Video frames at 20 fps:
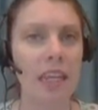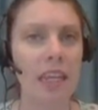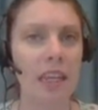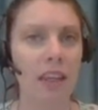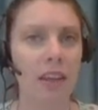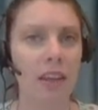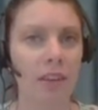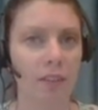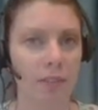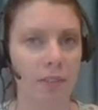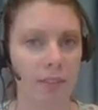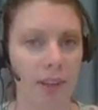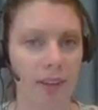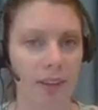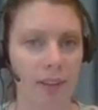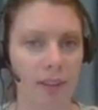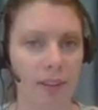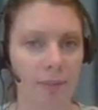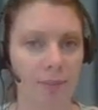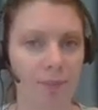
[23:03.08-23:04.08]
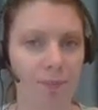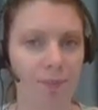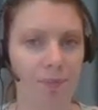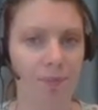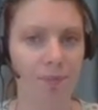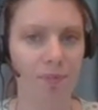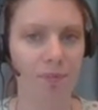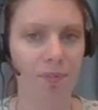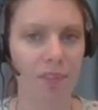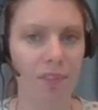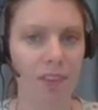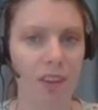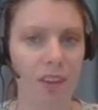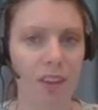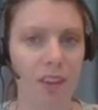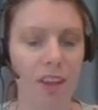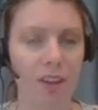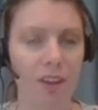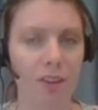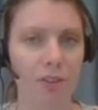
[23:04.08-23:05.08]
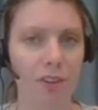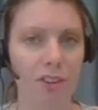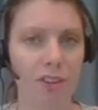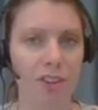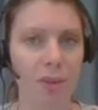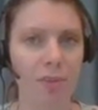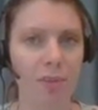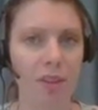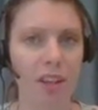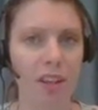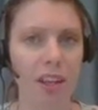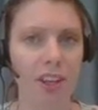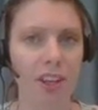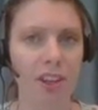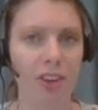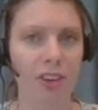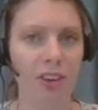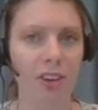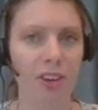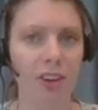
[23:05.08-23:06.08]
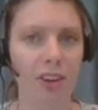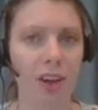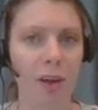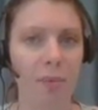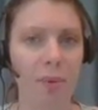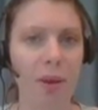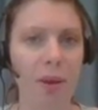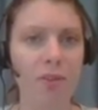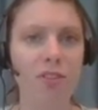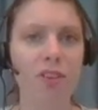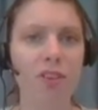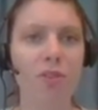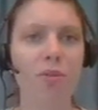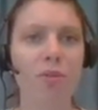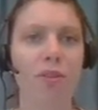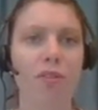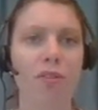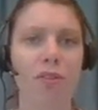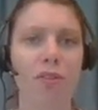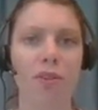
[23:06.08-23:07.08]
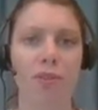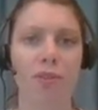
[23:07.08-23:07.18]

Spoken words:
your reader for something that you're about to refuse,